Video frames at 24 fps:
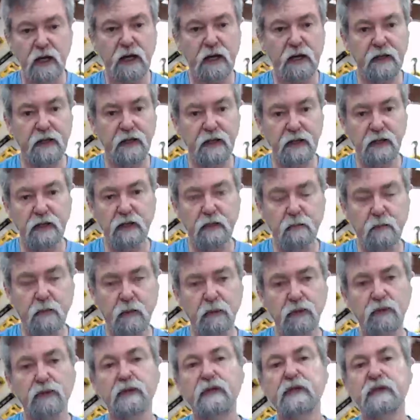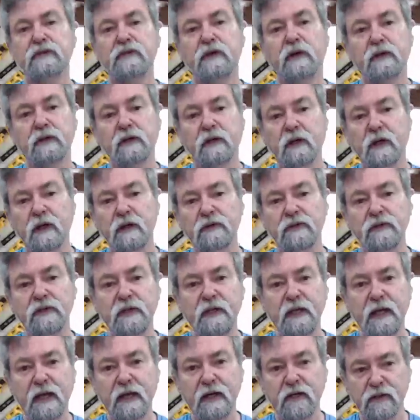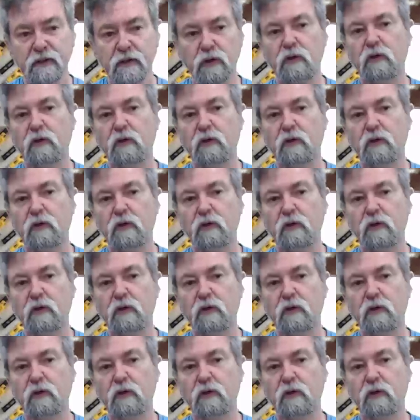and then you can put these on to close the end